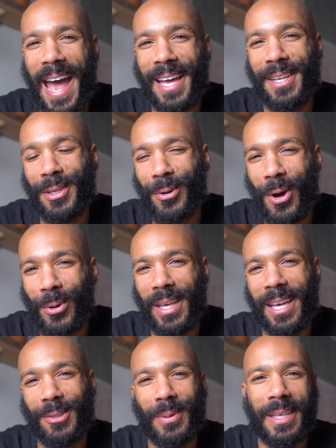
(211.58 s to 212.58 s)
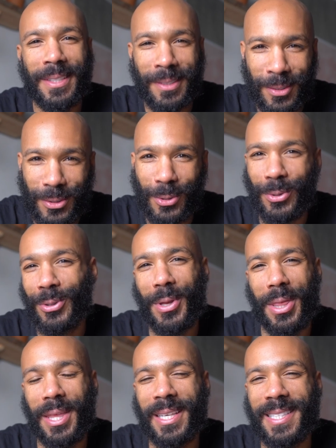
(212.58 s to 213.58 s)
add your own gateway to
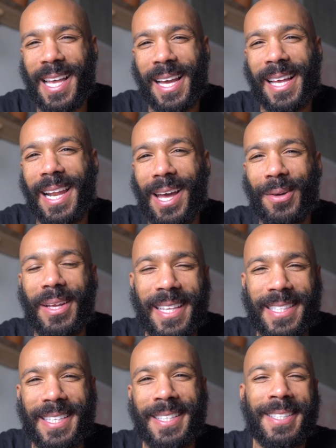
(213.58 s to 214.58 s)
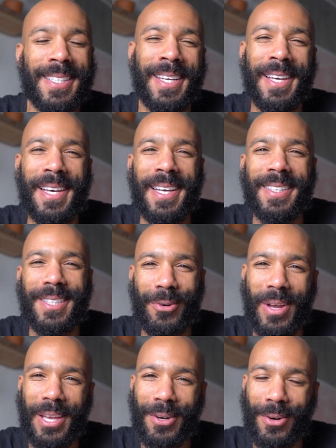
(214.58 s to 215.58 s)
your Things Stack Cloud instance to
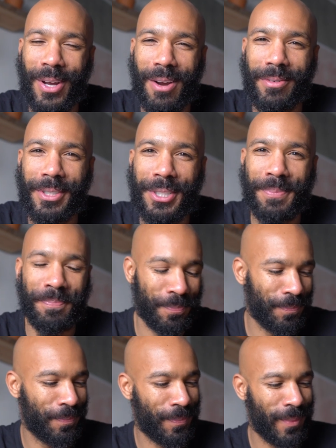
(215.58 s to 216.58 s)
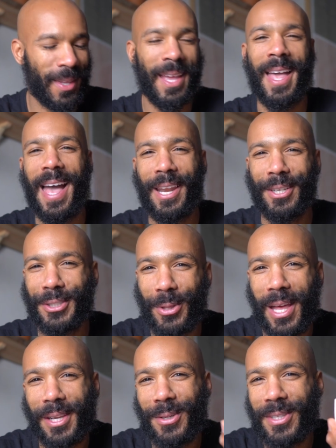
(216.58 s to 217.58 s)
create your own coverage. And I'll show
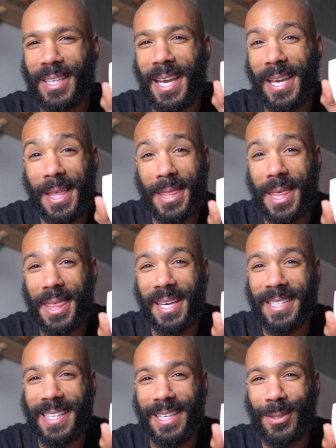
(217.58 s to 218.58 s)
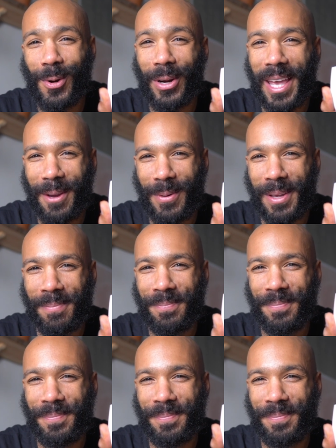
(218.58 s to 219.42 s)
that using the Things Indoor Gateway.